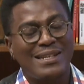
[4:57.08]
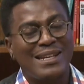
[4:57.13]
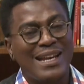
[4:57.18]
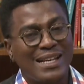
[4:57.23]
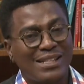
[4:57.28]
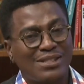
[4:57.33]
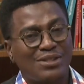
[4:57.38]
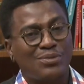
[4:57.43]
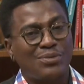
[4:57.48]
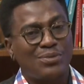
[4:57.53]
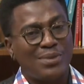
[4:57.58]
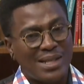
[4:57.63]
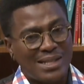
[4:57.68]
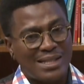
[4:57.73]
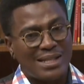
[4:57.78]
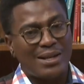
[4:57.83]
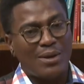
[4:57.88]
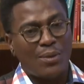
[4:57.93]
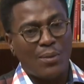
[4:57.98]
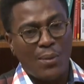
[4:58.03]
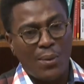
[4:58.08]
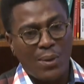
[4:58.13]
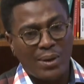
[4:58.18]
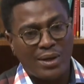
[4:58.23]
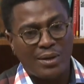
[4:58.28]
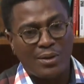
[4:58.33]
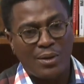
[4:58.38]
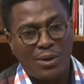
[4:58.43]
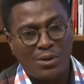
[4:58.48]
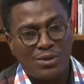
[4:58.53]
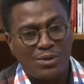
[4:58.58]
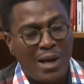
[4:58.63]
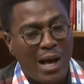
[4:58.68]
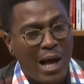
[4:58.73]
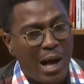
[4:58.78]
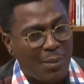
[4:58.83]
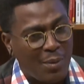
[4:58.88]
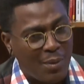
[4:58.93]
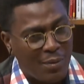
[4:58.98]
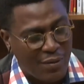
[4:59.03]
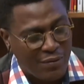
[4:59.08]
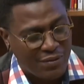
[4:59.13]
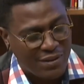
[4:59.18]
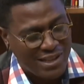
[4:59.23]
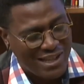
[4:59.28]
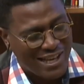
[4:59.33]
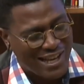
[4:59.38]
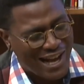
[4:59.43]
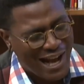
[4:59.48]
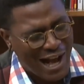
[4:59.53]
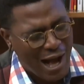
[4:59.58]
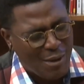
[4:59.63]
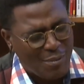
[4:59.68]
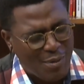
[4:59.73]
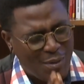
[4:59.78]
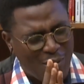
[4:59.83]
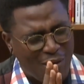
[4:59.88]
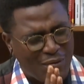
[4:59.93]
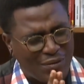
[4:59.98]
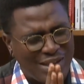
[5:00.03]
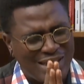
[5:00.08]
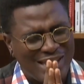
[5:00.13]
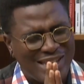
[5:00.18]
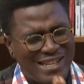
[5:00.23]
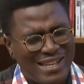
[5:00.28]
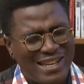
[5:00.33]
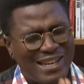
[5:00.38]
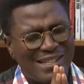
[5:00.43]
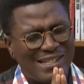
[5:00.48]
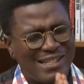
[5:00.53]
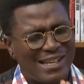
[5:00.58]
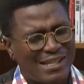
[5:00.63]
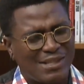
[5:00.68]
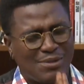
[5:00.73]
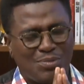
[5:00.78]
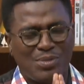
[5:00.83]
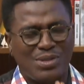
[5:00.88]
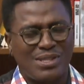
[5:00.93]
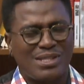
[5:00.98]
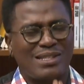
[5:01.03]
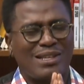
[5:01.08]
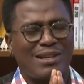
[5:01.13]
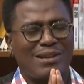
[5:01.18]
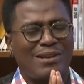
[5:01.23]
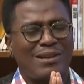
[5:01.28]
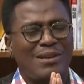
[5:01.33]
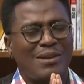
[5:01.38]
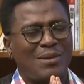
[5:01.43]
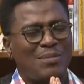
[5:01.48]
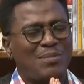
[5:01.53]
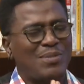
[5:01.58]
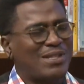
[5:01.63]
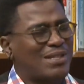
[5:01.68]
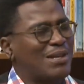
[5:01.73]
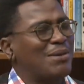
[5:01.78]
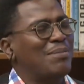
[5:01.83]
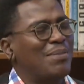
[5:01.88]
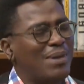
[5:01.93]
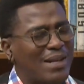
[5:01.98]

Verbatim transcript: Next Rated Award and also Album of the Year. Album of the Year, yes, Mr. Mr.